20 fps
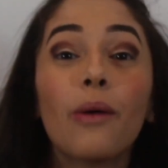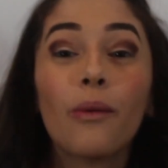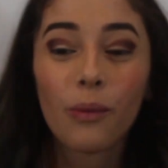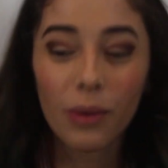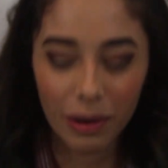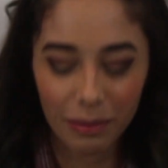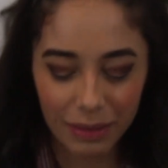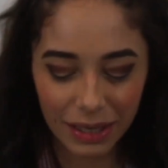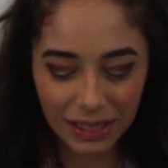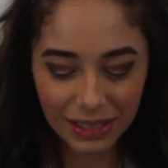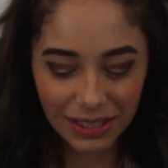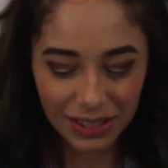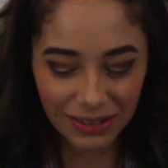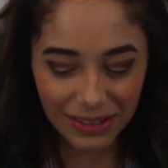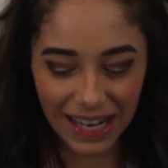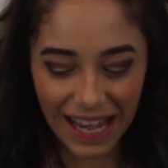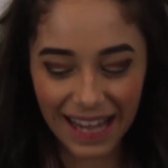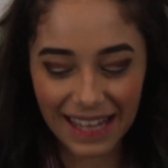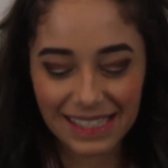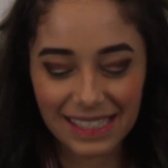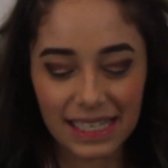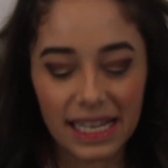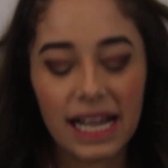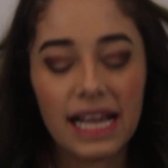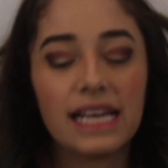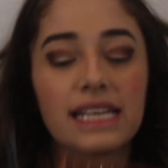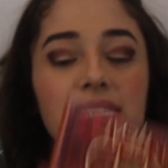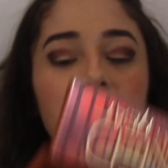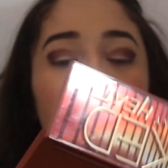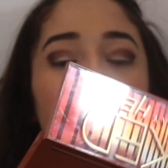gonna do next
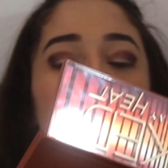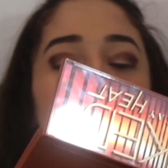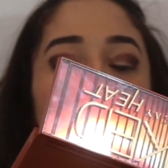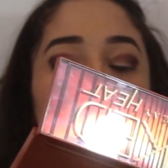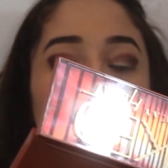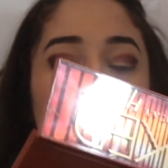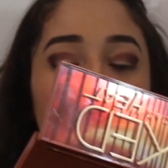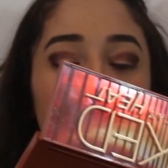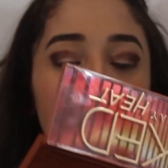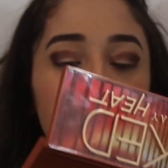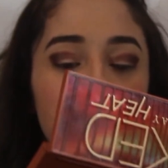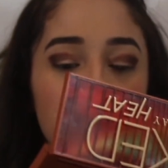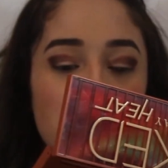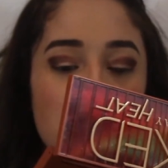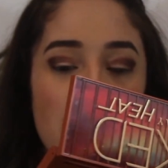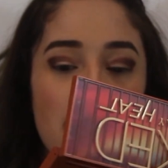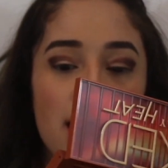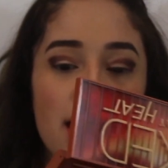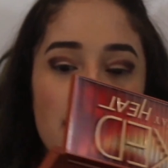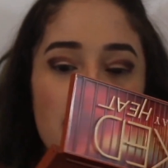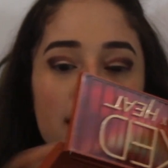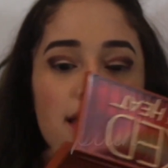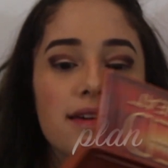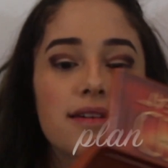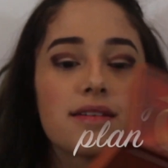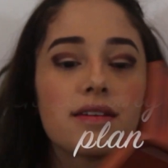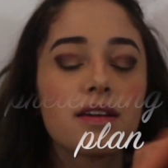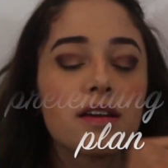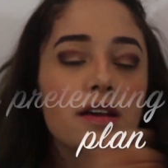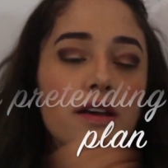is I'm gonna
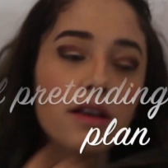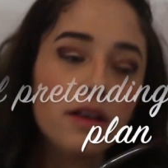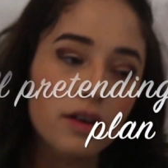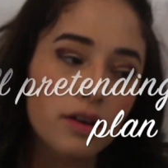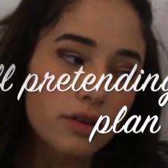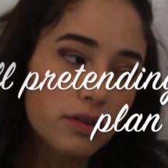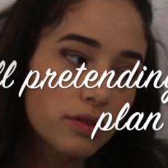take